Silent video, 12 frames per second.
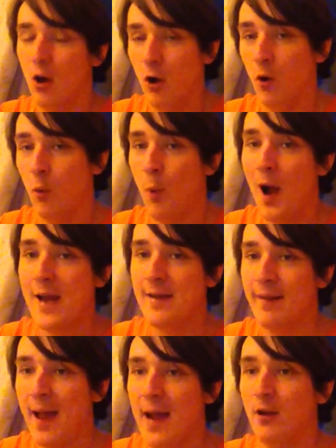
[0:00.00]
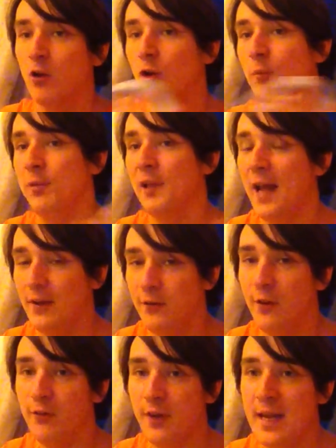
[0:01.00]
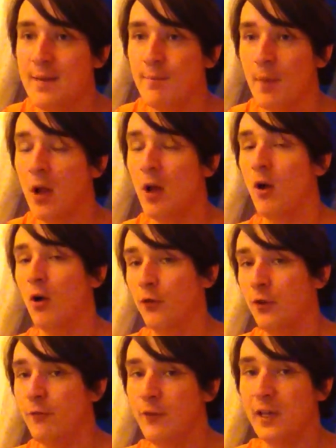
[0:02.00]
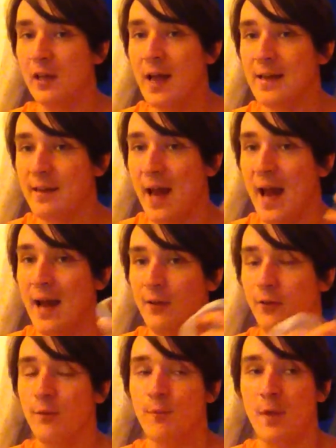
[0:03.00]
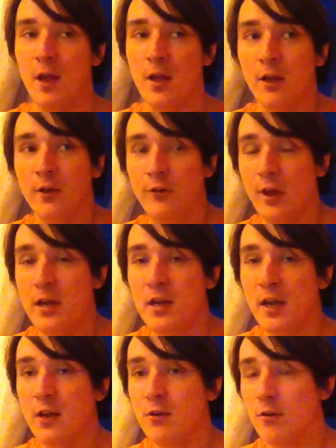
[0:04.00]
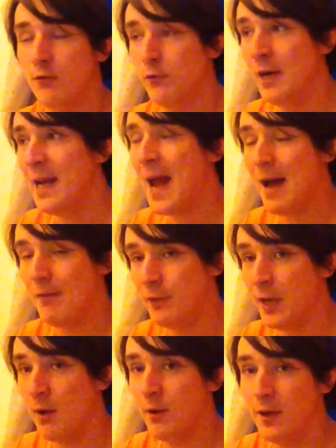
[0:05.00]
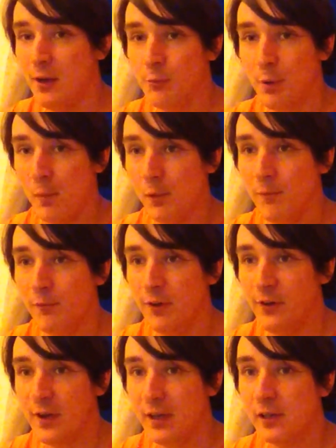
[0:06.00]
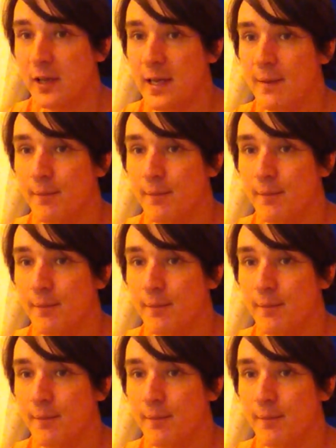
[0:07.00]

or white tack or plasticine or something like that, so you can really have a go at this problem physically.